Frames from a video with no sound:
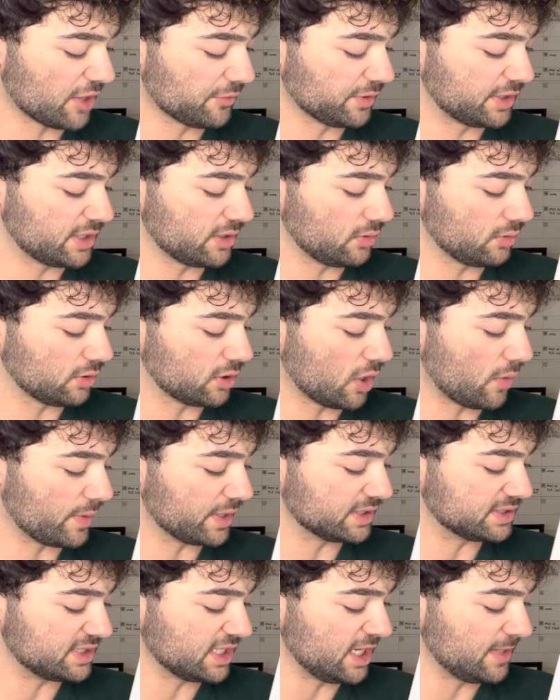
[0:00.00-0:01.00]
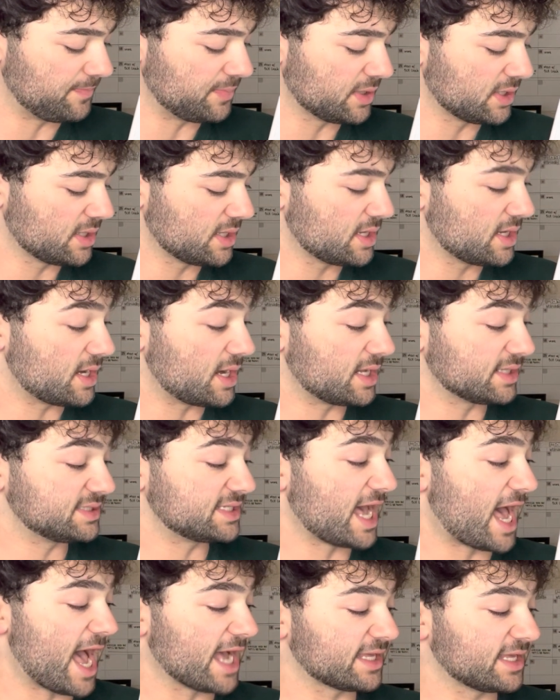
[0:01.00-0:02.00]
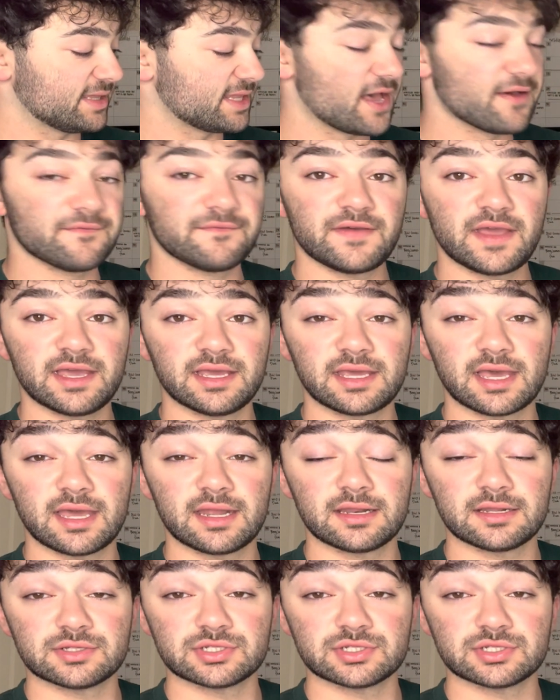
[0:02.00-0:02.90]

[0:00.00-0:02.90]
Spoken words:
Hill going deep, attacking that vacated